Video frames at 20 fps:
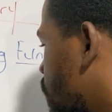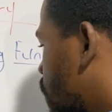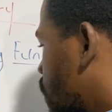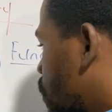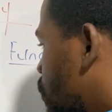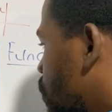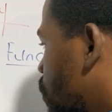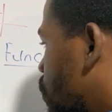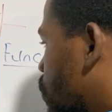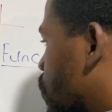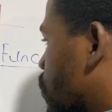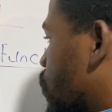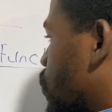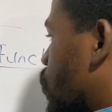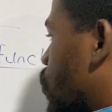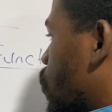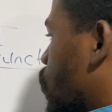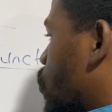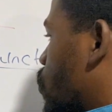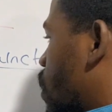that we don't know
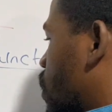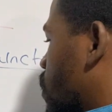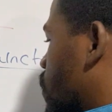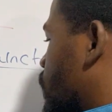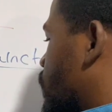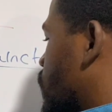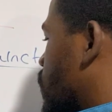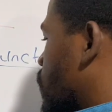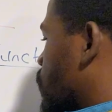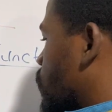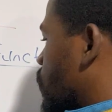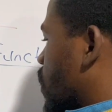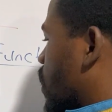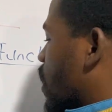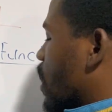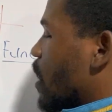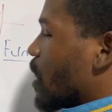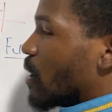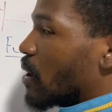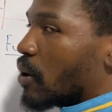one of them, we
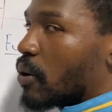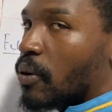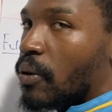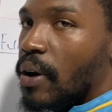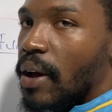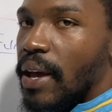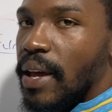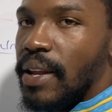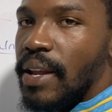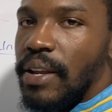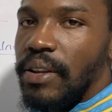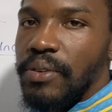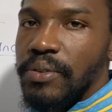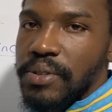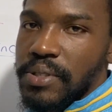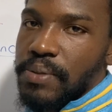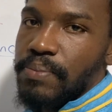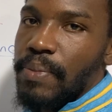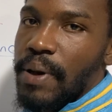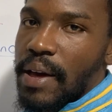can't go ahead and
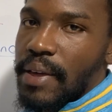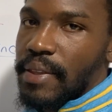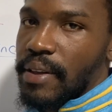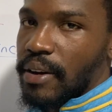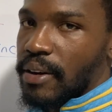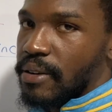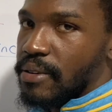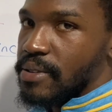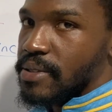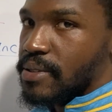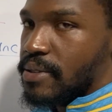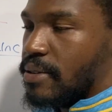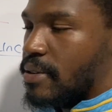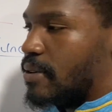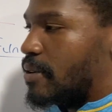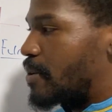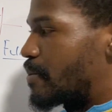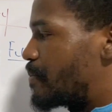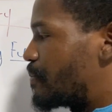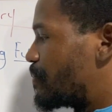use Pythagoras
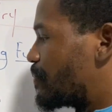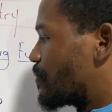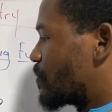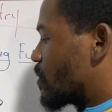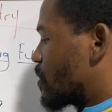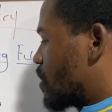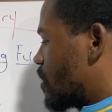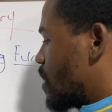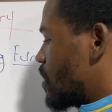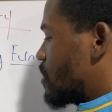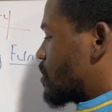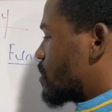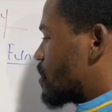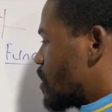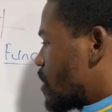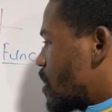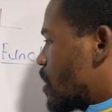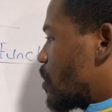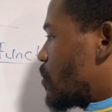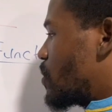theorem, right?
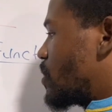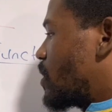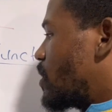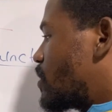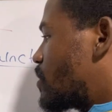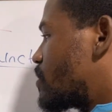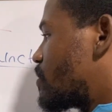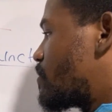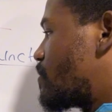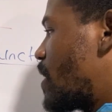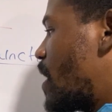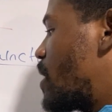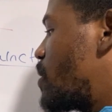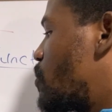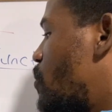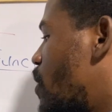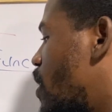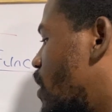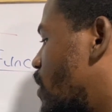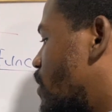We need to find
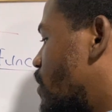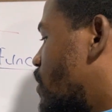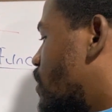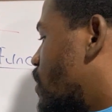one,